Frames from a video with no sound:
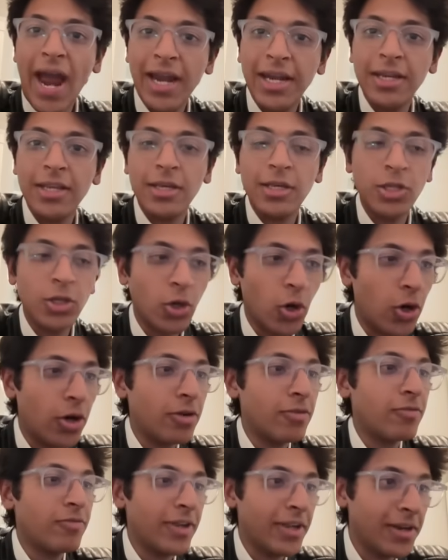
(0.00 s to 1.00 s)
at
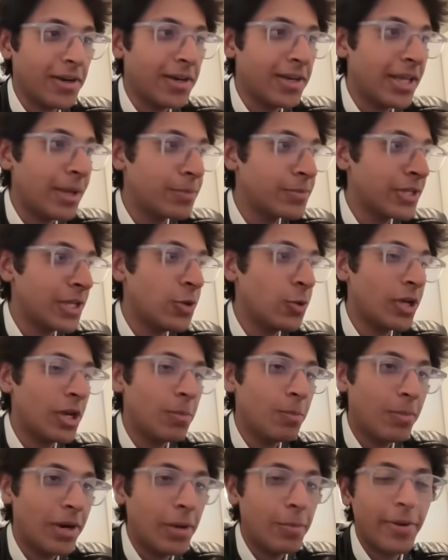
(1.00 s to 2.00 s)
your fingertips and you
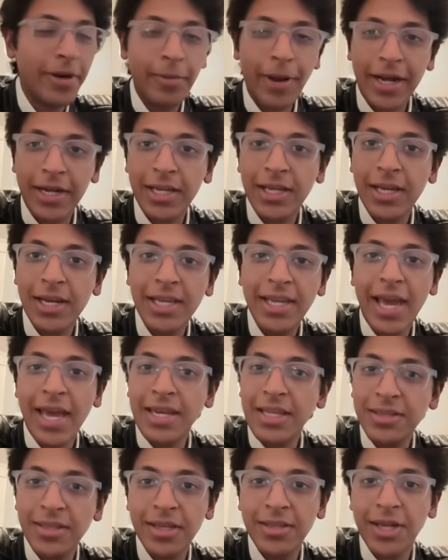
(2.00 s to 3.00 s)
can build practically
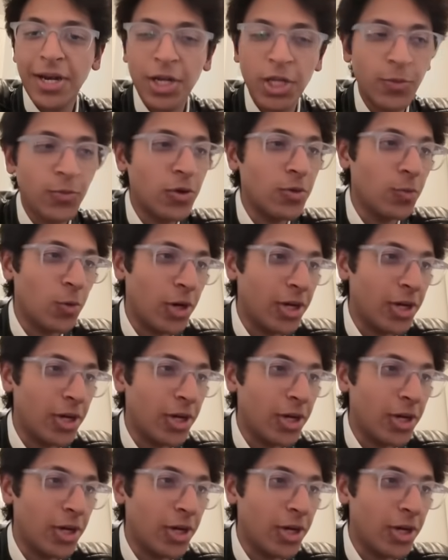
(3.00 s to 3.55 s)
anything that you would